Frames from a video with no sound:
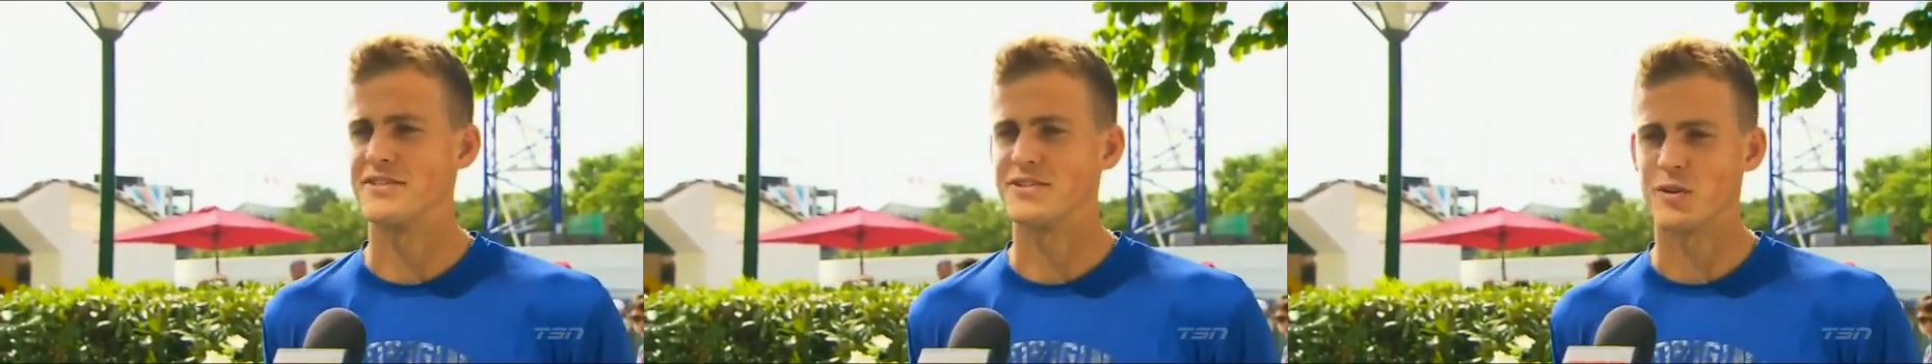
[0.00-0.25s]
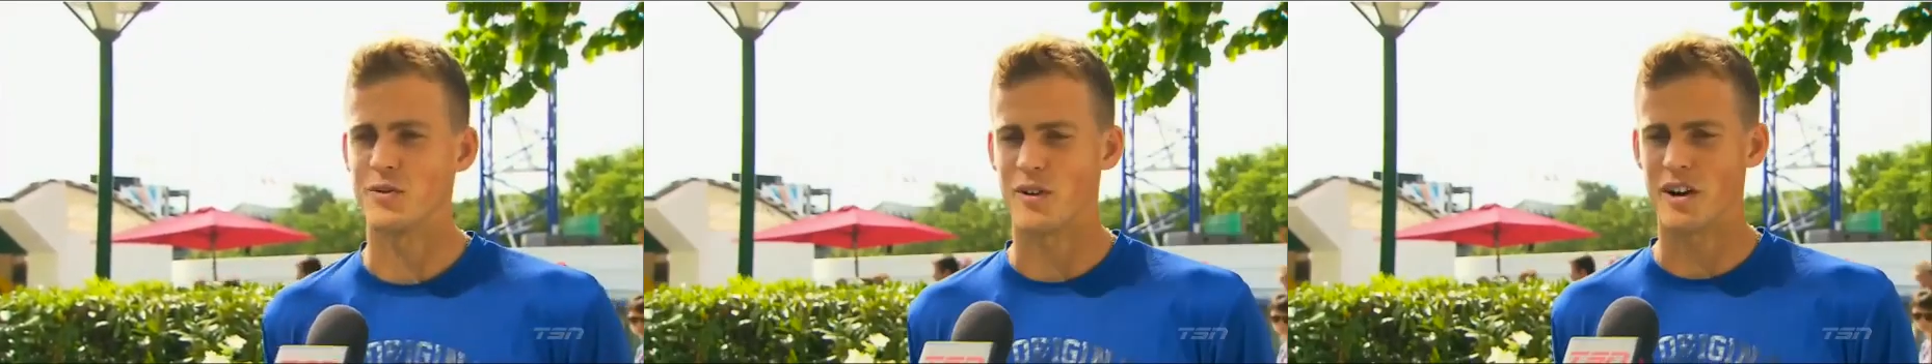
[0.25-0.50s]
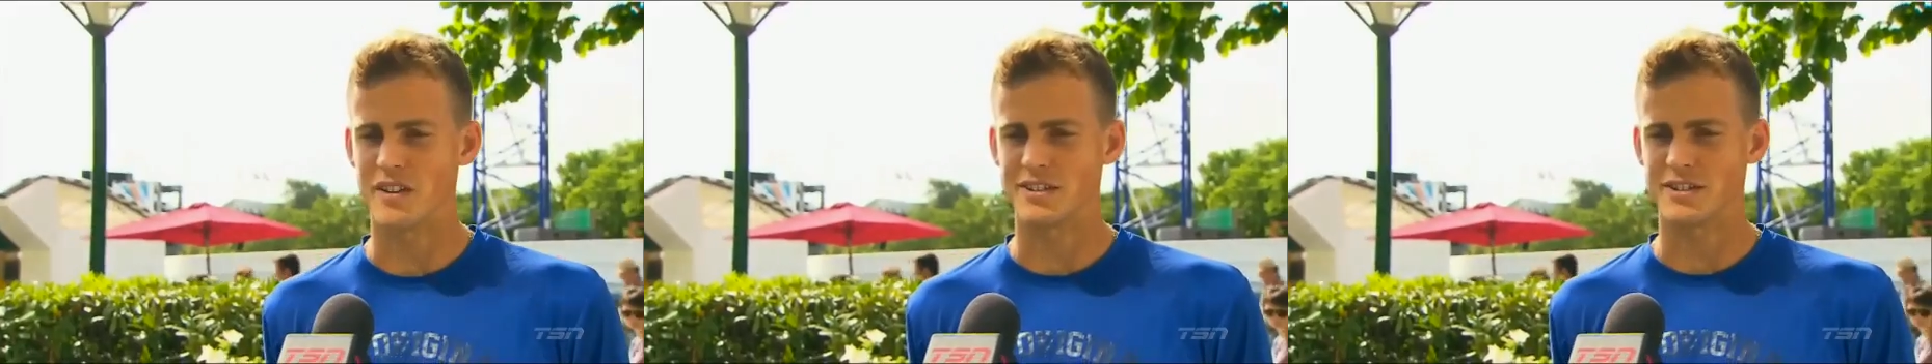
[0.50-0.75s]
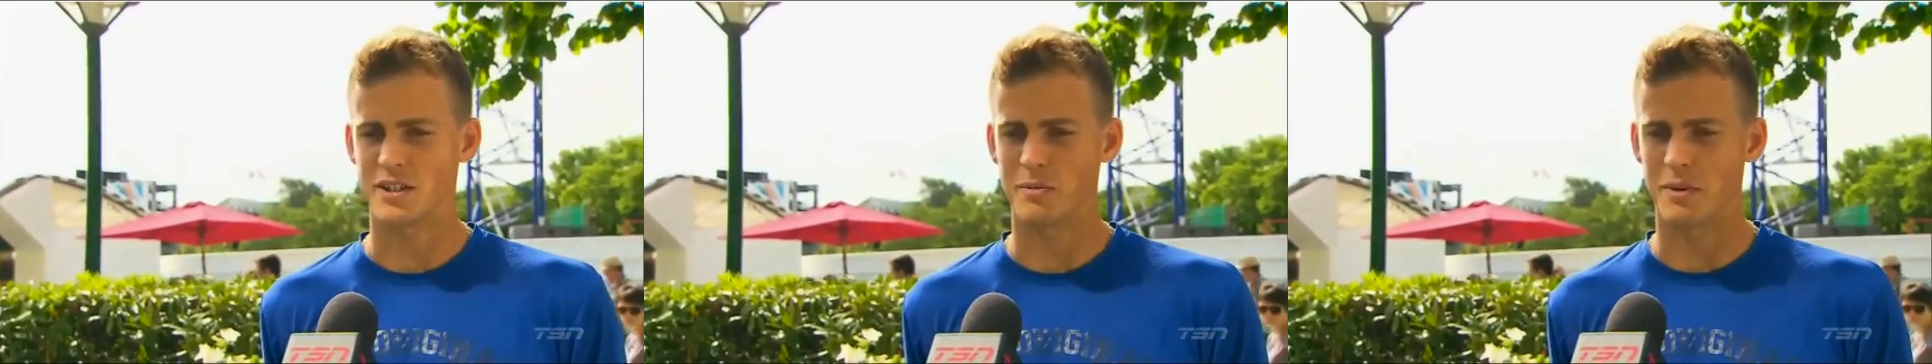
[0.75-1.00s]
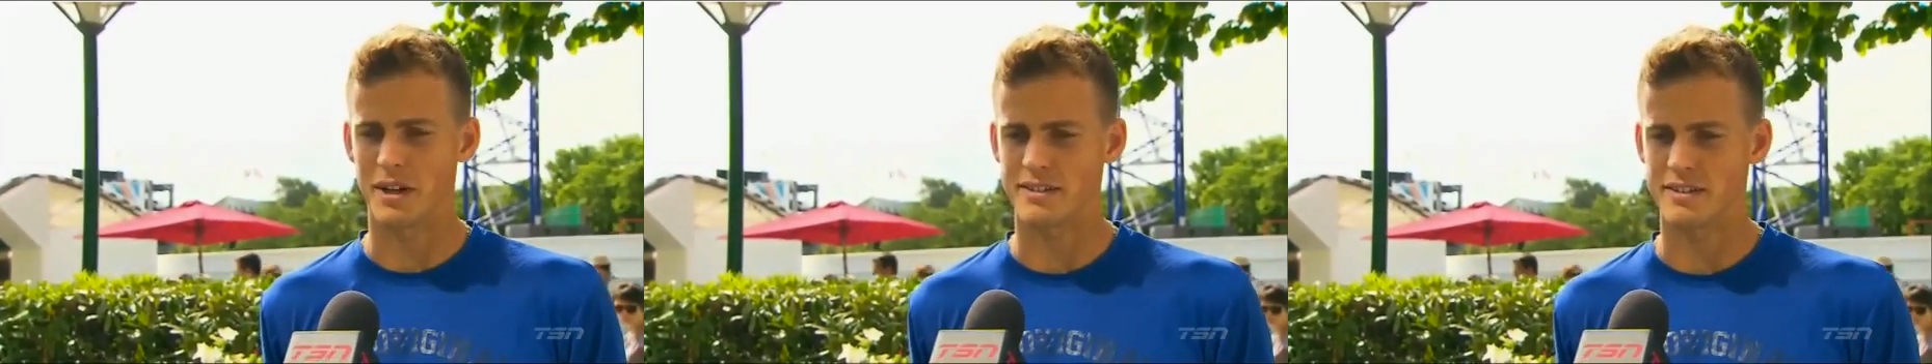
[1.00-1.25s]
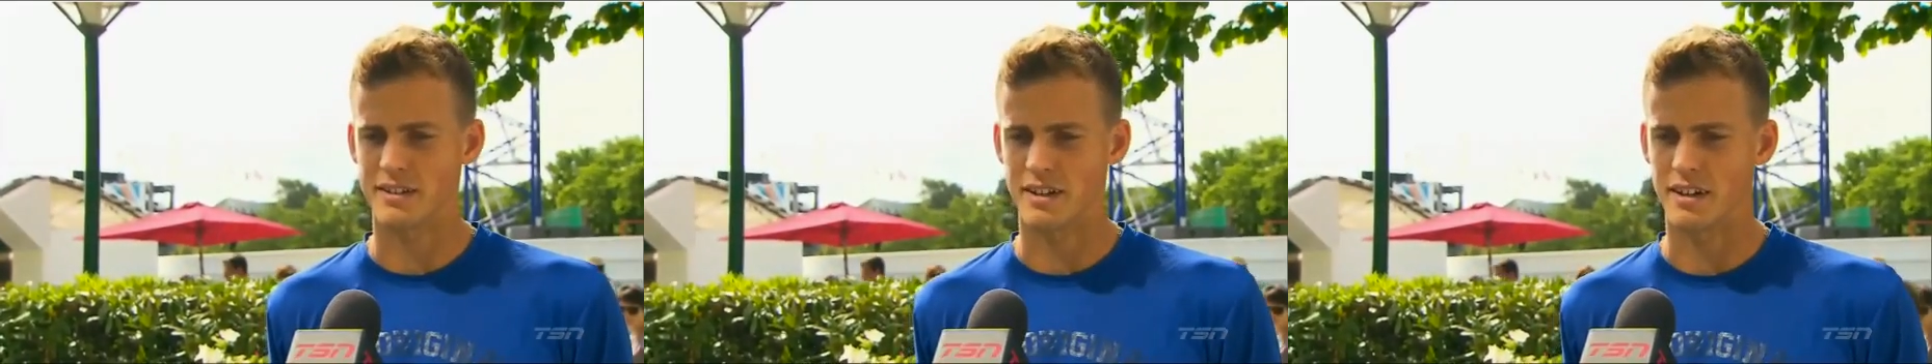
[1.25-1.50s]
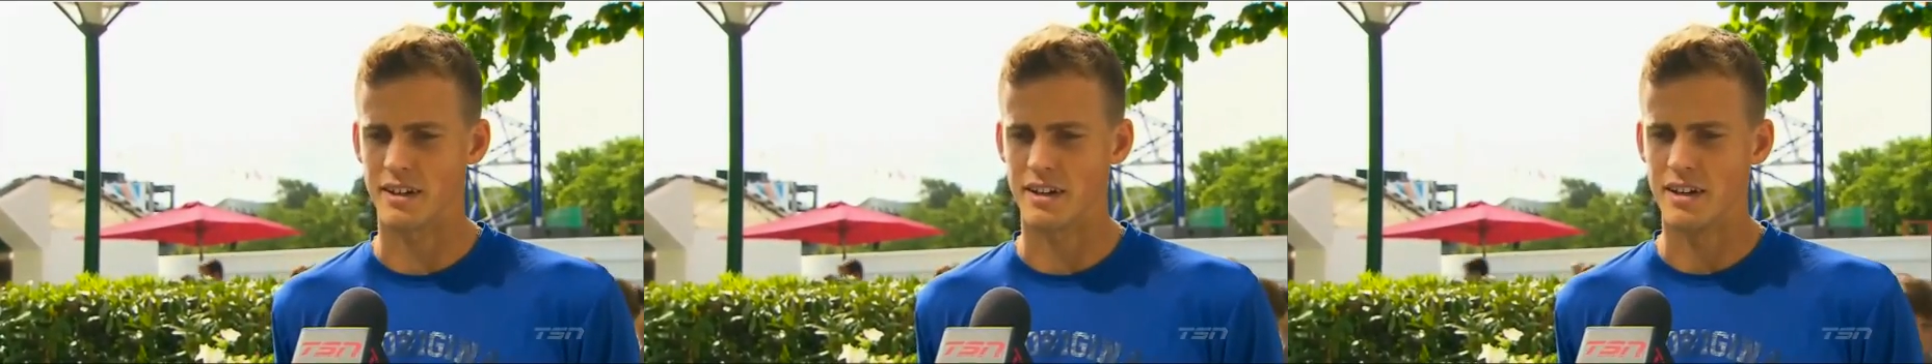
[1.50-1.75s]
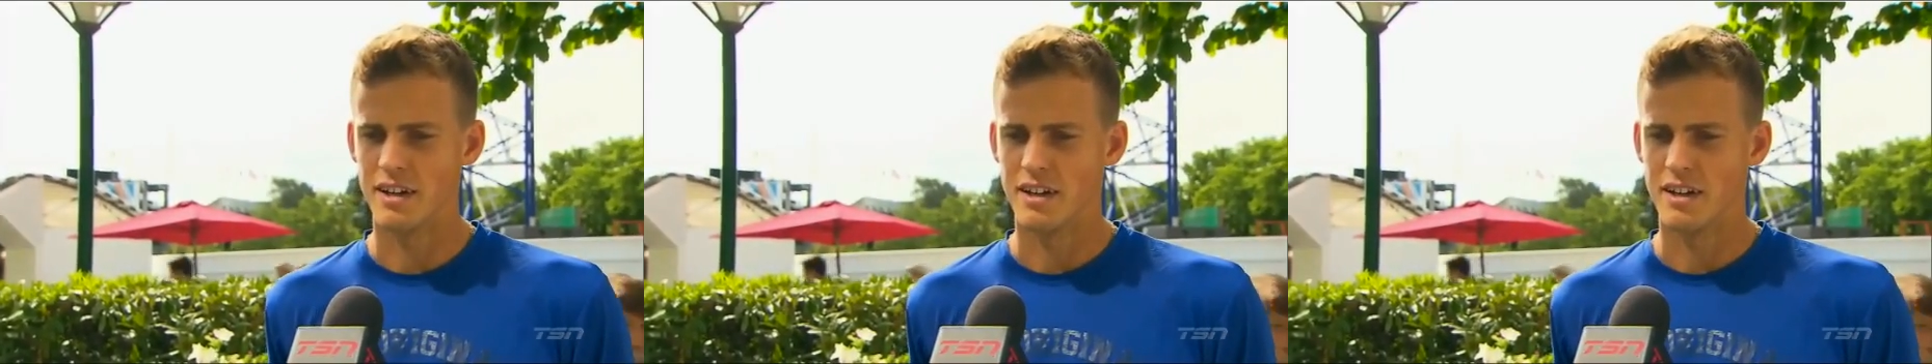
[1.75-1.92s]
so far this year, but